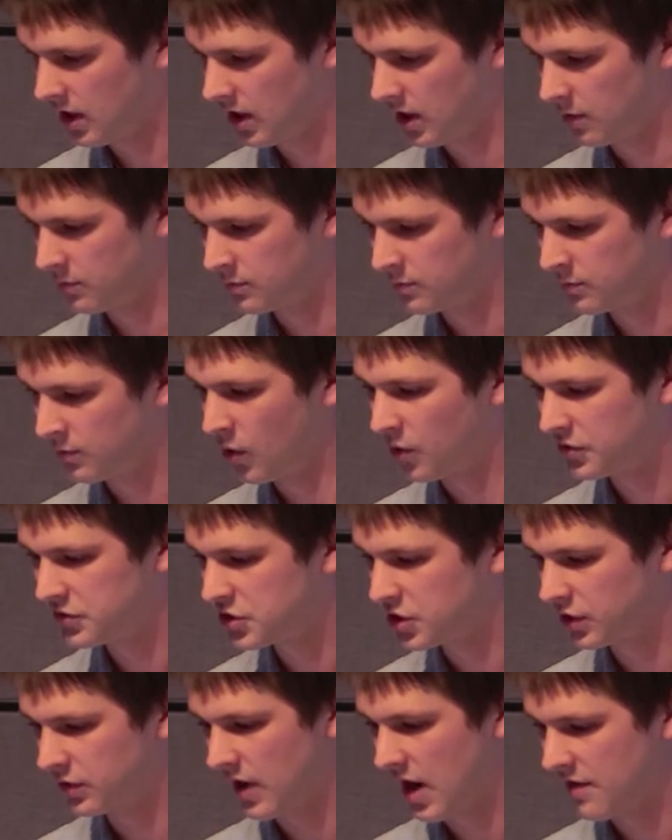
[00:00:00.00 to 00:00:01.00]
um, both
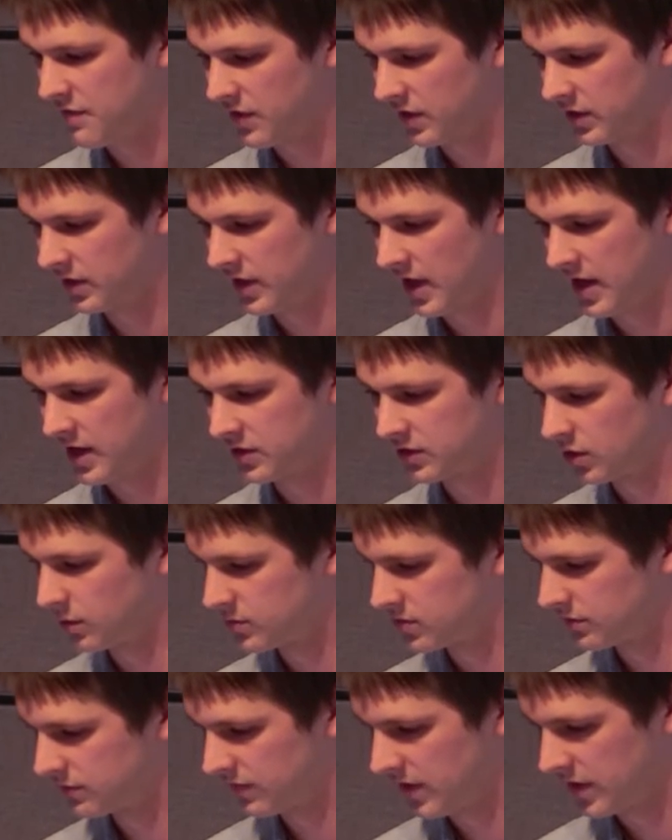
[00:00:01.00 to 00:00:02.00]
geographically and in
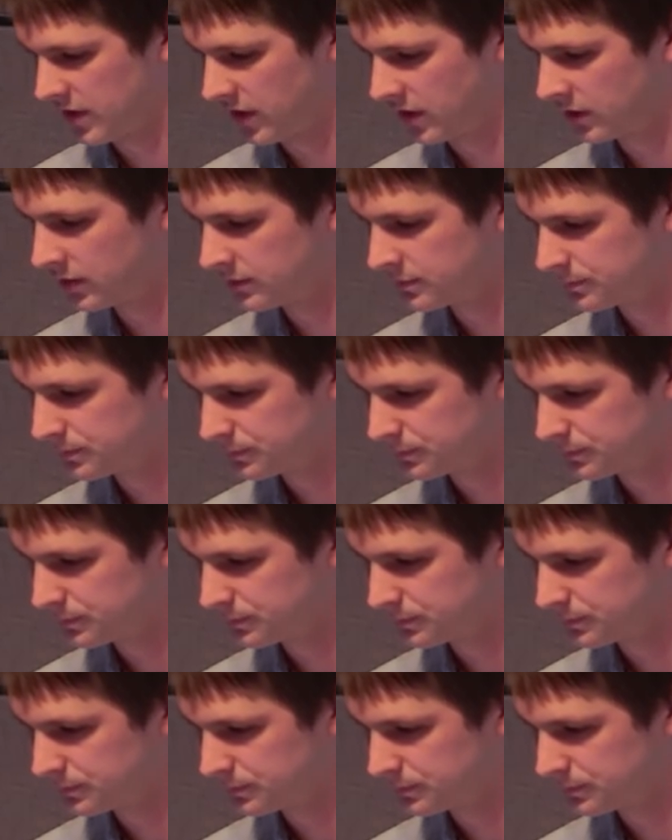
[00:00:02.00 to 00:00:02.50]
terms of funding.